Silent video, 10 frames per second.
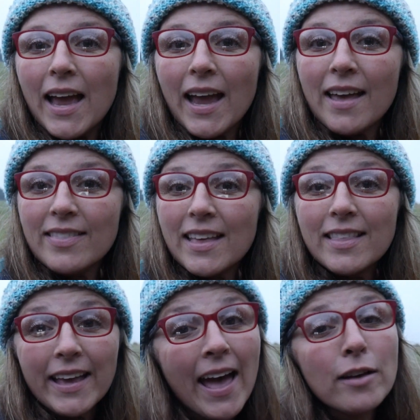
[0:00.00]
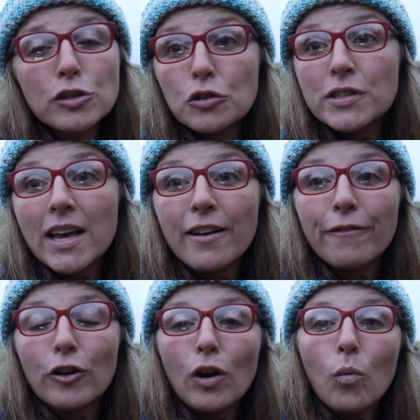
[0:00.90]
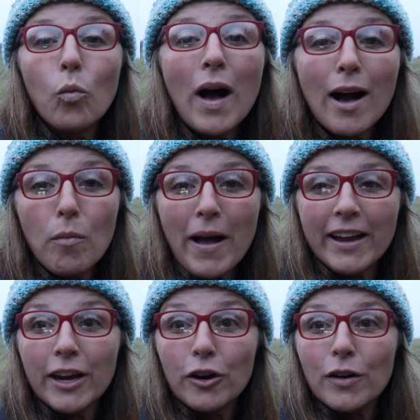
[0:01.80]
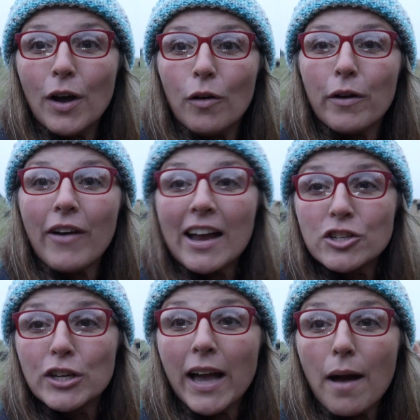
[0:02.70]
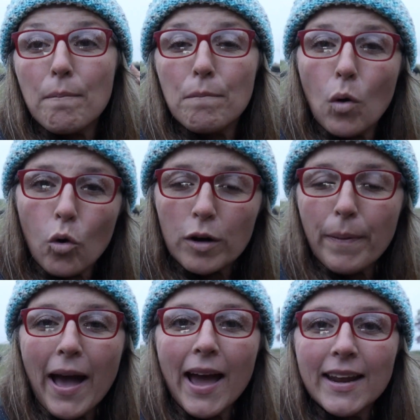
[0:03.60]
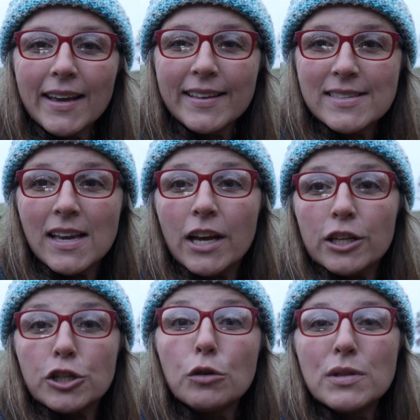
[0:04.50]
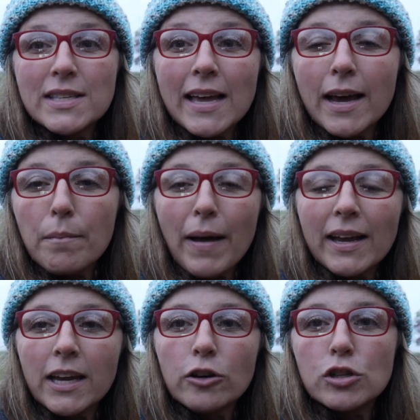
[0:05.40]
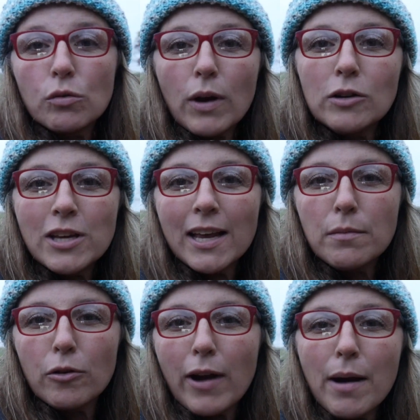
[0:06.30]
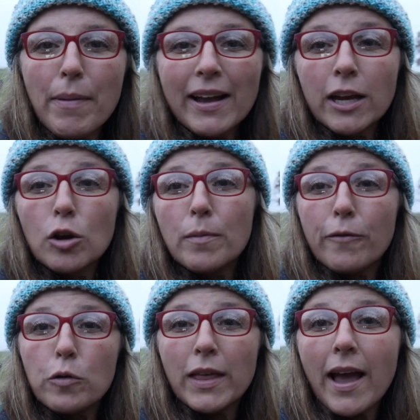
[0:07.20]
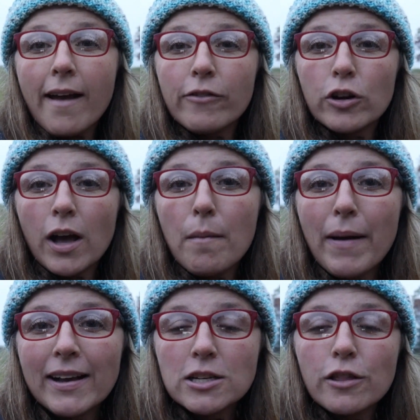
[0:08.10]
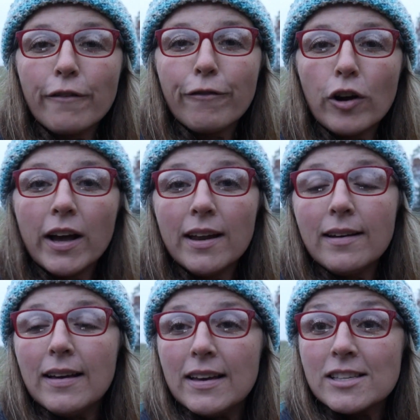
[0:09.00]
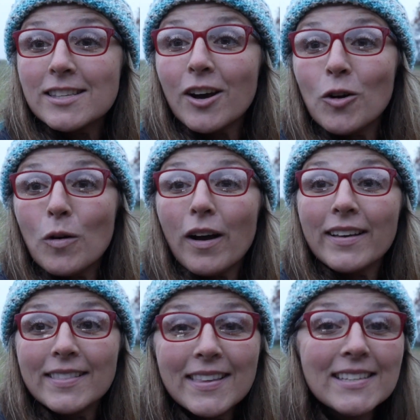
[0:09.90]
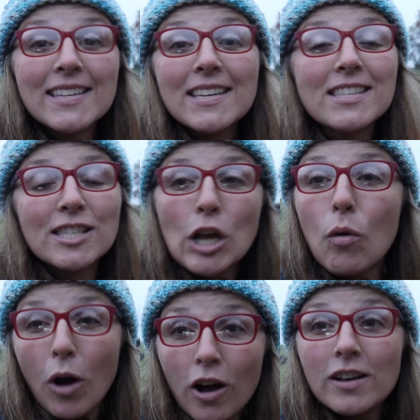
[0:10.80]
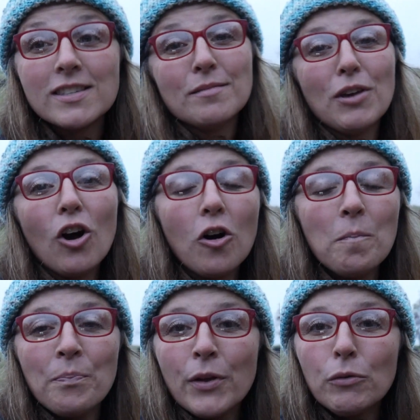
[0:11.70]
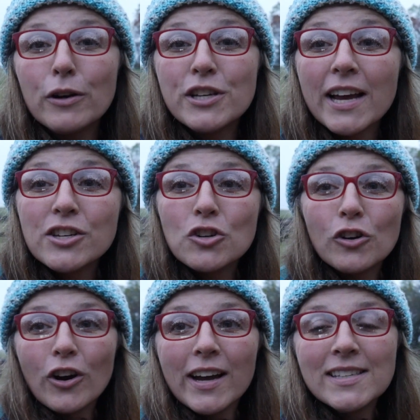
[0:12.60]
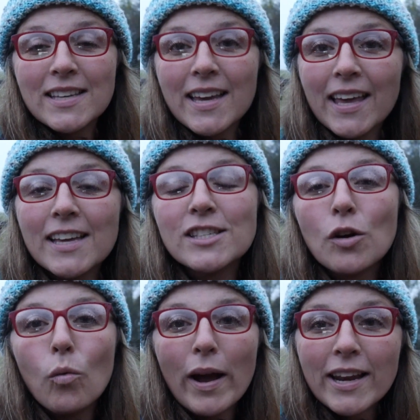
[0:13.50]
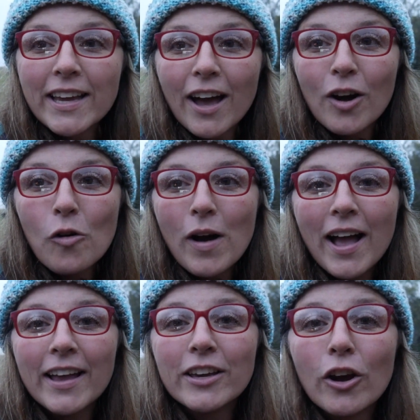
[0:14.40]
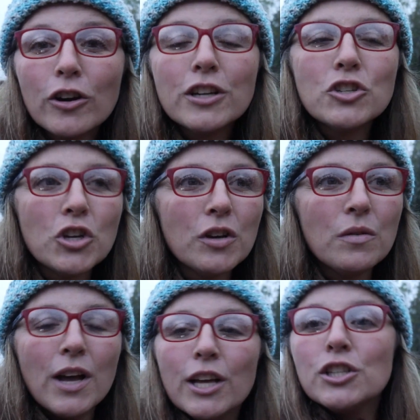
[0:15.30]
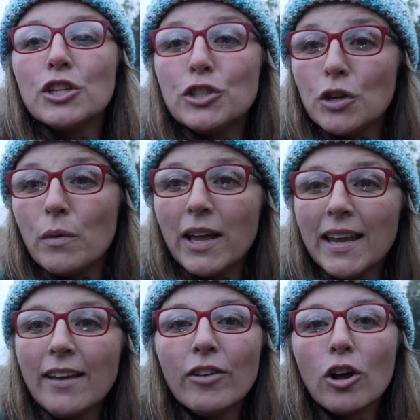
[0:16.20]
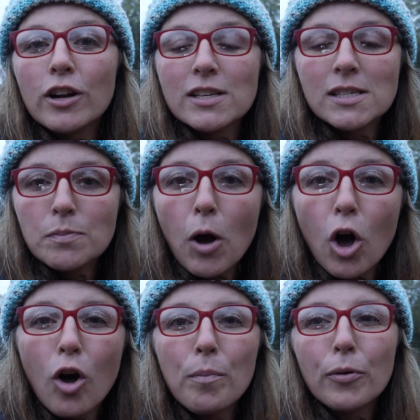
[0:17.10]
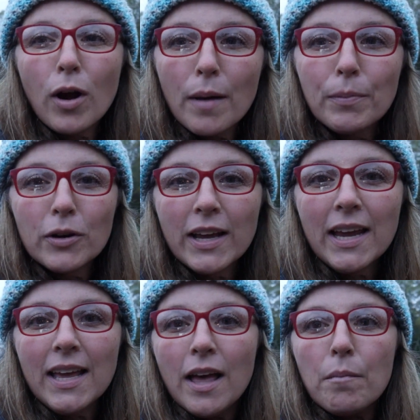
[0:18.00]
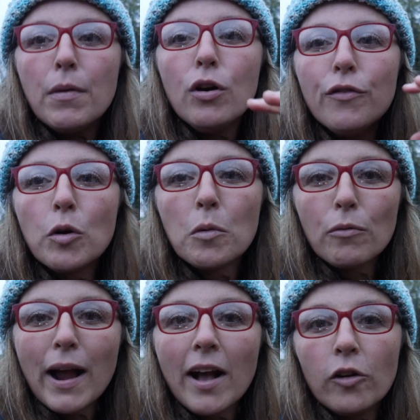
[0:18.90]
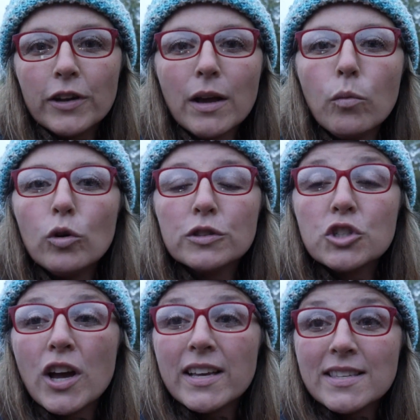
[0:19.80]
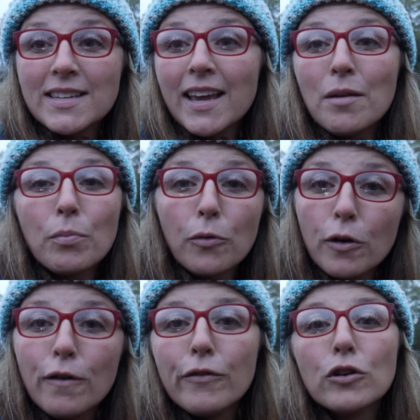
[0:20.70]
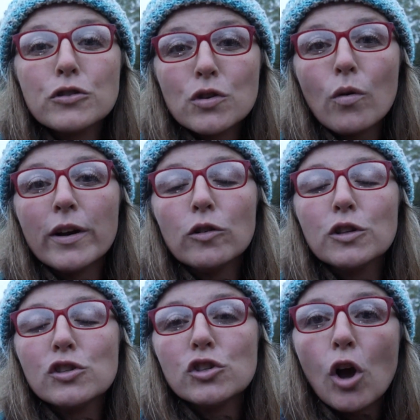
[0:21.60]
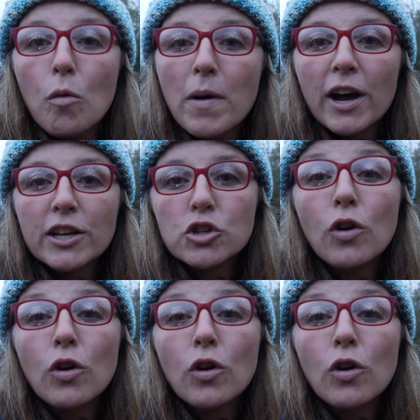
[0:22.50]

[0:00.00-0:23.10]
And then the cows are set up for a while back here. We've actually got more paddocks to set up back here, to rotate them around back here before they ever come back to the front. So this is so awesome, y'all. Rotational grazing is the way to go. I encourage you to do it even on a small property. Move them around. It will just improve your soil so much.